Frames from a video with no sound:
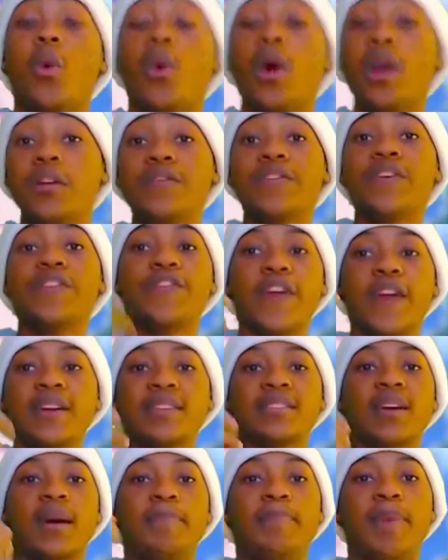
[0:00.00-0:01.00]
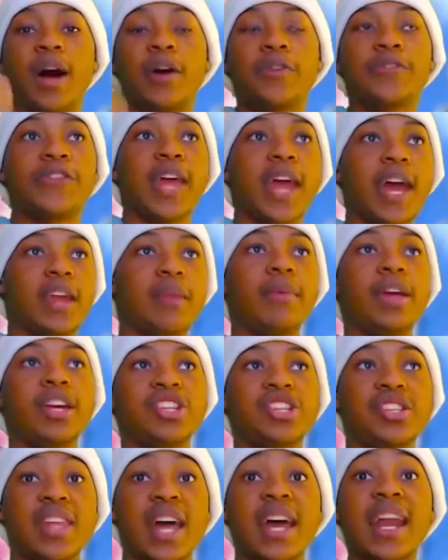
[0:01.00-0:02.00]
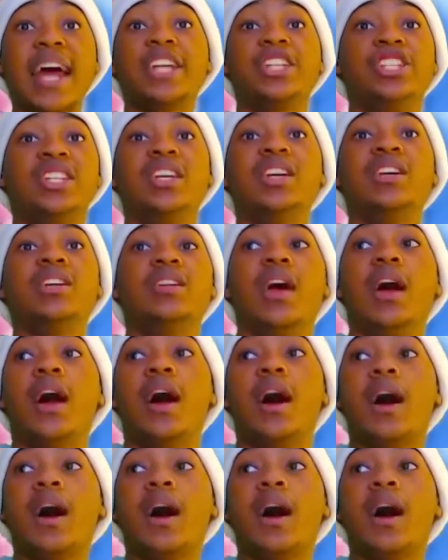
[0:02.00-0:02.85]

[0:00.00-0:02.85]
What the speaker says: One of the things about the animation that I did